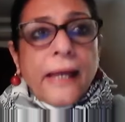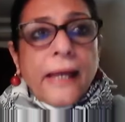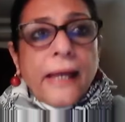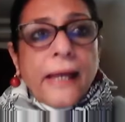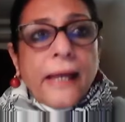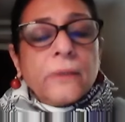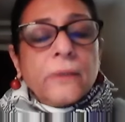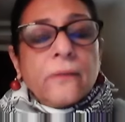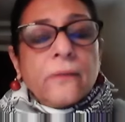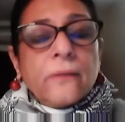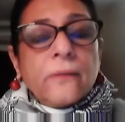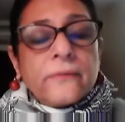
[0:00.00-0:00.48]
with
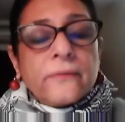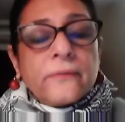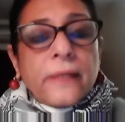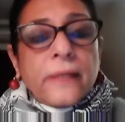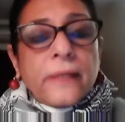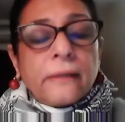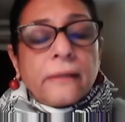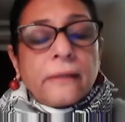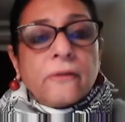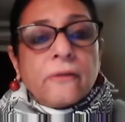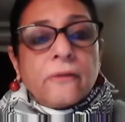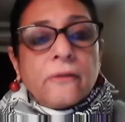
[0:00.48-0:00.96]
on the
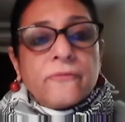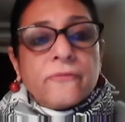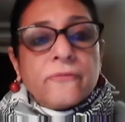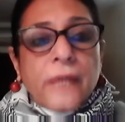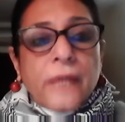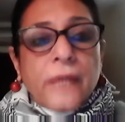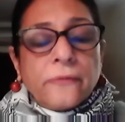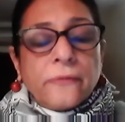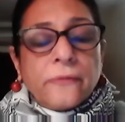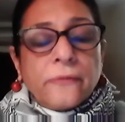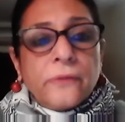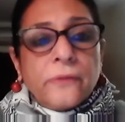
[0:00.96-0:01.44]
2nd of
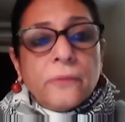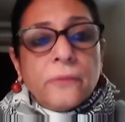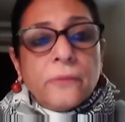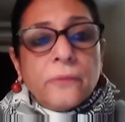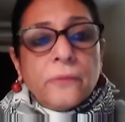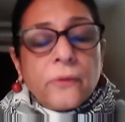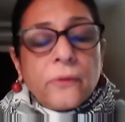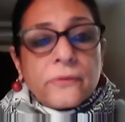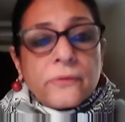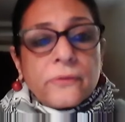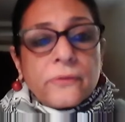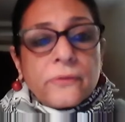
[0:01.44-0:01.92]
January,
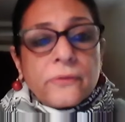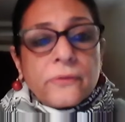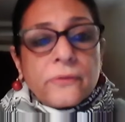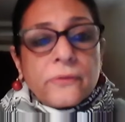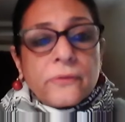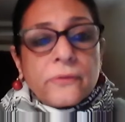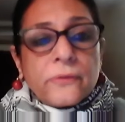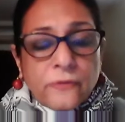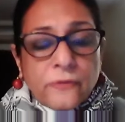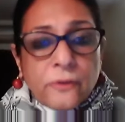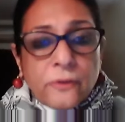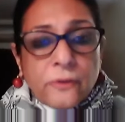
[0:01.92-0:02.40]
was a
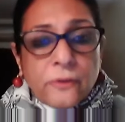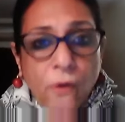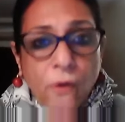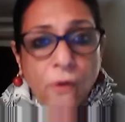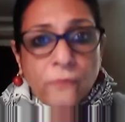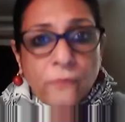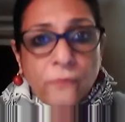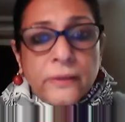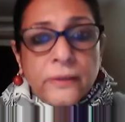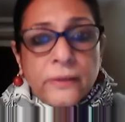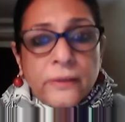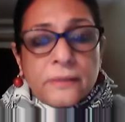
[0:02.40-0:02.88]
session on
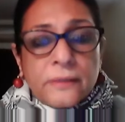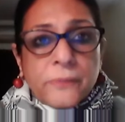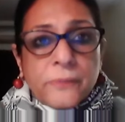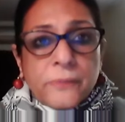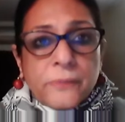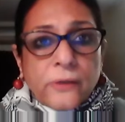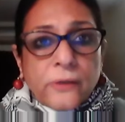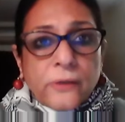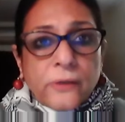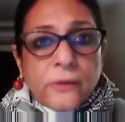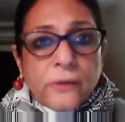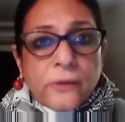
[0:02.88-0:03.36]
these
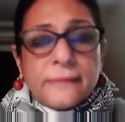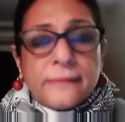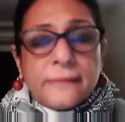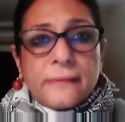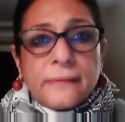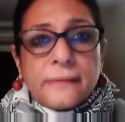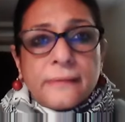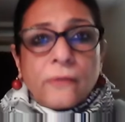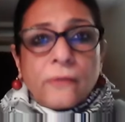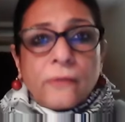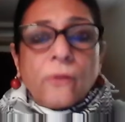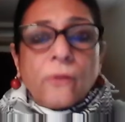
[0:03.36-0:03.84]
protests
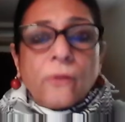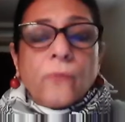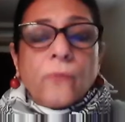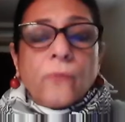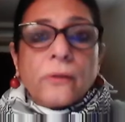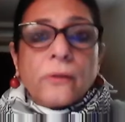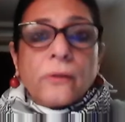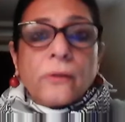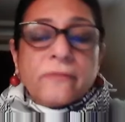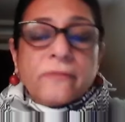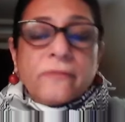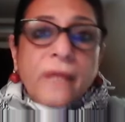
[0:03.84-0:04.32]
and on what
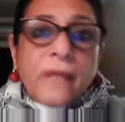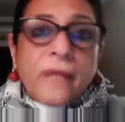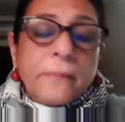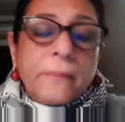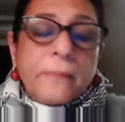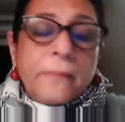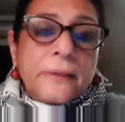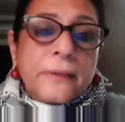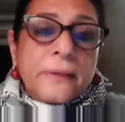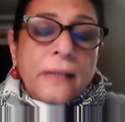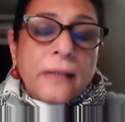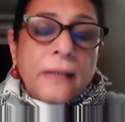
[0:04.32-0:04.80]
the
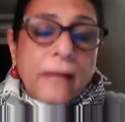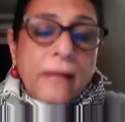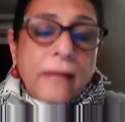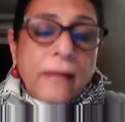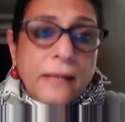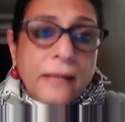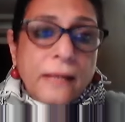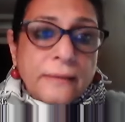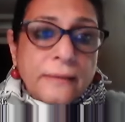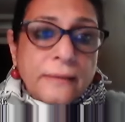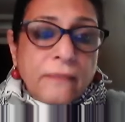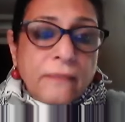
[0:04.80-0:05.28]
farmers are
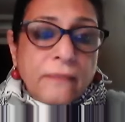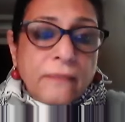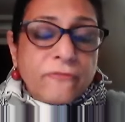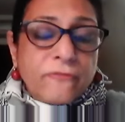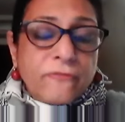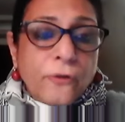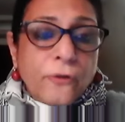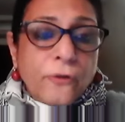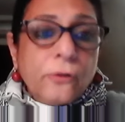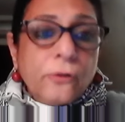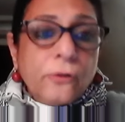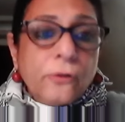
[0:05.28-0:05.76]
asking
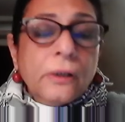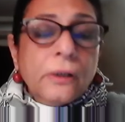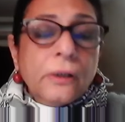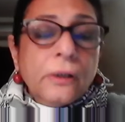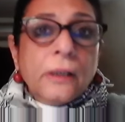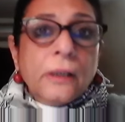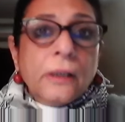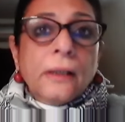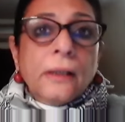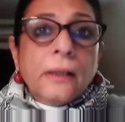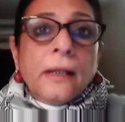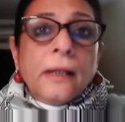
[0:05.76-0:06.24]
for.
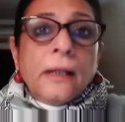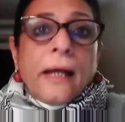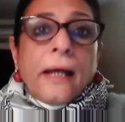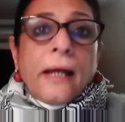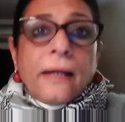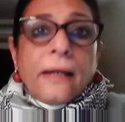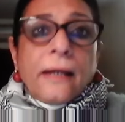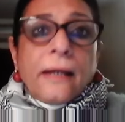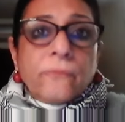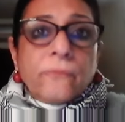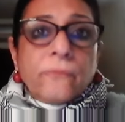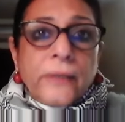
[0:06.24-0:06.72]

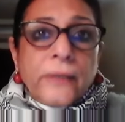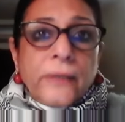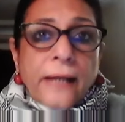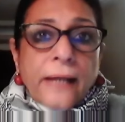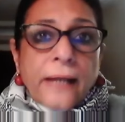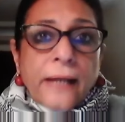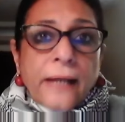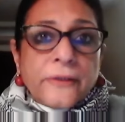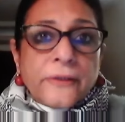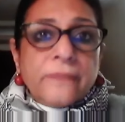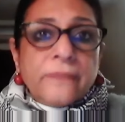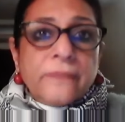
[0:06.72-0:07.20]
And we
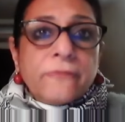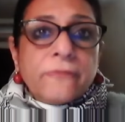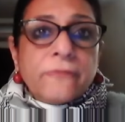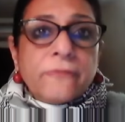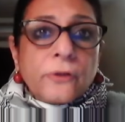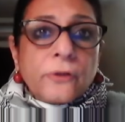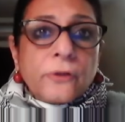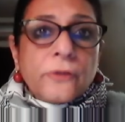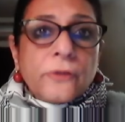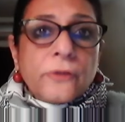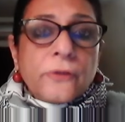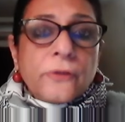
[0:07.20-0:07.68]
actually
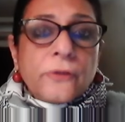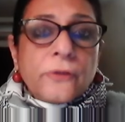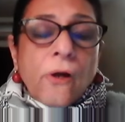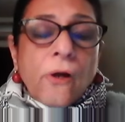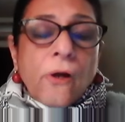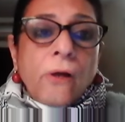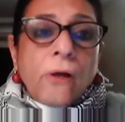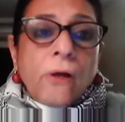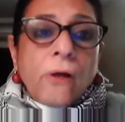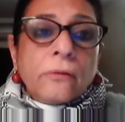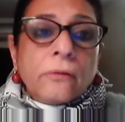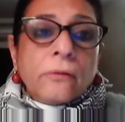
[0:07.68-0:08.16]
focused
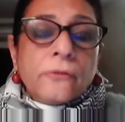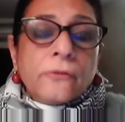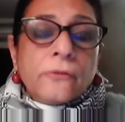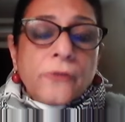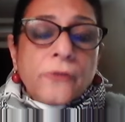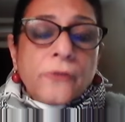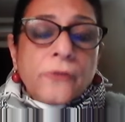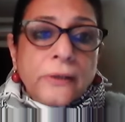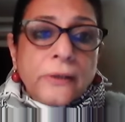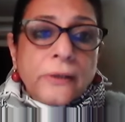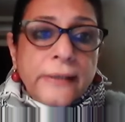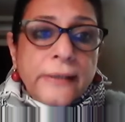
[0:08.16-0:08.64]
on
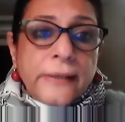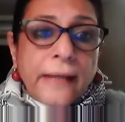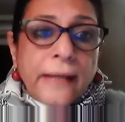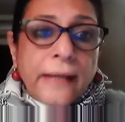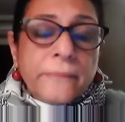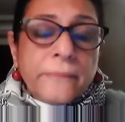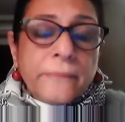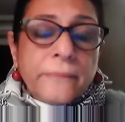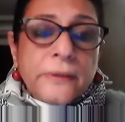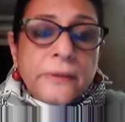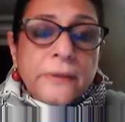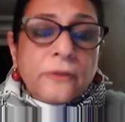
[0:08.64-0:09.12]
Trolley
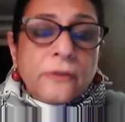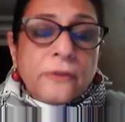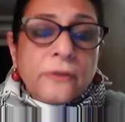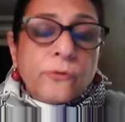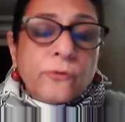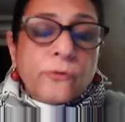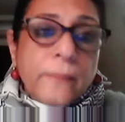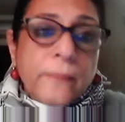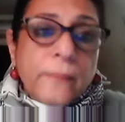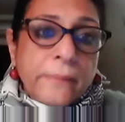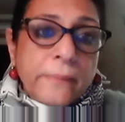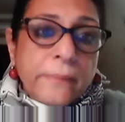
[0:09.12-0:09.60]
Times, the
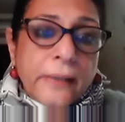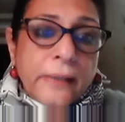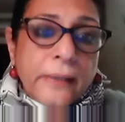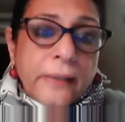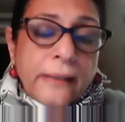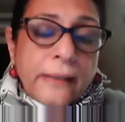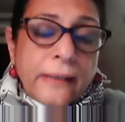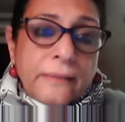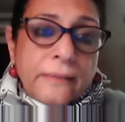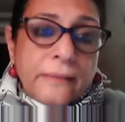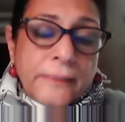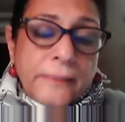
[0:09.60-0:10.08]
newspaper that
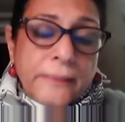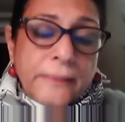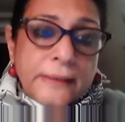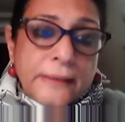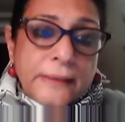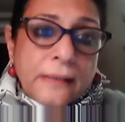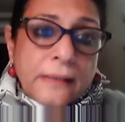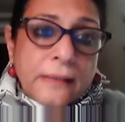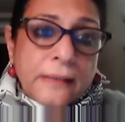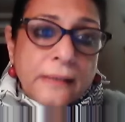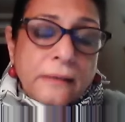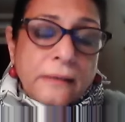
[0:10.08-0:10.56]
has been
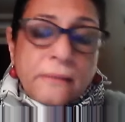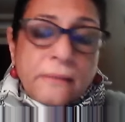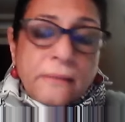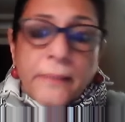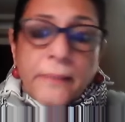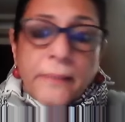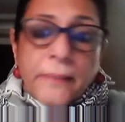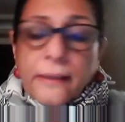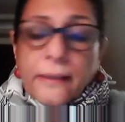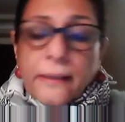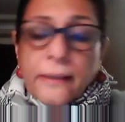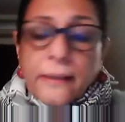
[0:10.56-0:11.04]
started
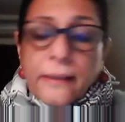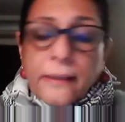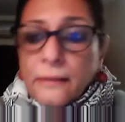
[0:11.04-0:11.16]
by